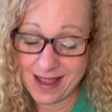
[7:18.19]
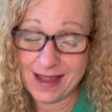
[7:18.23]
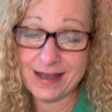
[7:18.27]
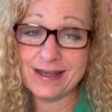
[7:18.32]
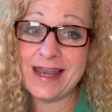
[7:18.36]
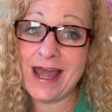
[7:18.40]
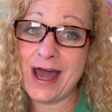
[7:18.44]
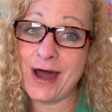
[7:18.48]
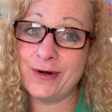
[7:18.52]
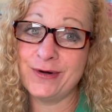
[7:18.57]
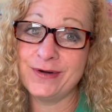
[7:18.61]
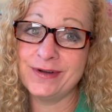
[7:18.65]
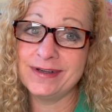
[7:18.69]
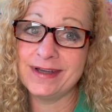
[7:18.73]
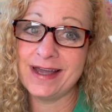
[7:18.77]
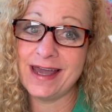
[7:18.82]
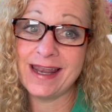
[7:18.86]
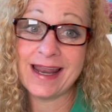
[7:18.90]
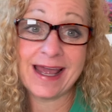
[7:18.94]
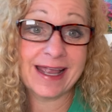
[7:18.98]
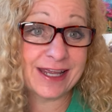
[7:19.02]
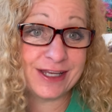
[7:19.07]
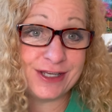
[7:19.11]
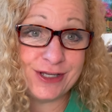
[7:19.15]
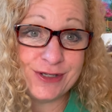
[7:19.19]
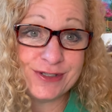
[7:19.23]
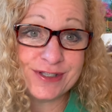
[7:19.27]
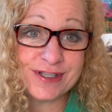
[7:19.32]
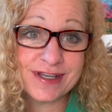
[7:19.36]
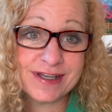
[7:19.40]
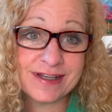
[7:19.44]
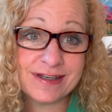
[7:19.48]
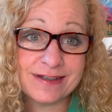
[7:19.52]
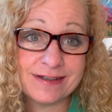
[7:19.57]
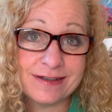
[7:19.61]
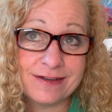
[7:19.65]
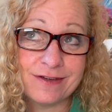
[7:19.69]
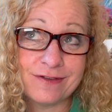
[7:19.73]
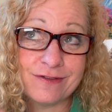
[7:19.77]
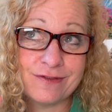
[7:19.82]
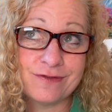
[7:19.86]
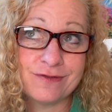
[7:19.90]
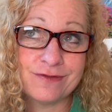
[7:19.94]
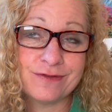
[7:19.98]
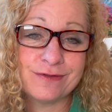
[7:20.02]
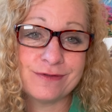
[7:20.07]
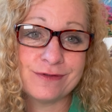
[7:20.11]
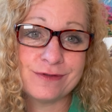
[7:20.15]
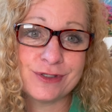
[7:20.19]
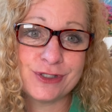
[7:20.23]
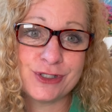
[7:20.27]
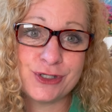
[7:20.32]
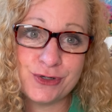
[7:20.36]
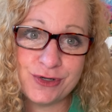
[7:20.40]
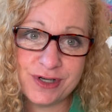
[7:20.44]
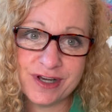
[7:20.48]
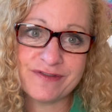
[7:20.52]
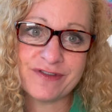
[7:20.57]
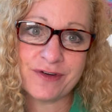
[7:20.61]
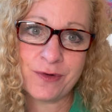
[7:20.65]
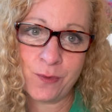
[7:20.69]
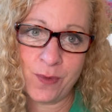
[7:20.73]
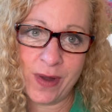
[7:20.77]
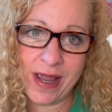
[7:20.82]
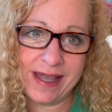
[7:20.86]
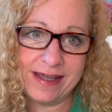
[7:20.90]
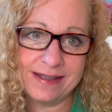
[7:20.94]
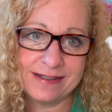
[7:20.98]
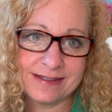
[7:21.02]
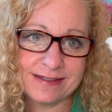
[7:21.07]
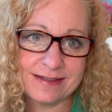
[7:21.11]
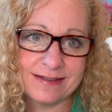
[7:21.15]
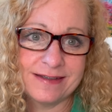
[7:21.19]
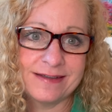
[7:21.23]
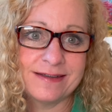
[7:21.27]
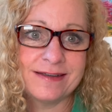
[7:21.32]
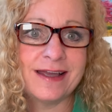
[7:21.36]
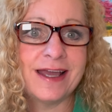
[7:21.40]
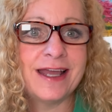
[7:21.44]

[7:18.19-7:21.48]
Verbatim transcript: Now, and I can use it two different ways.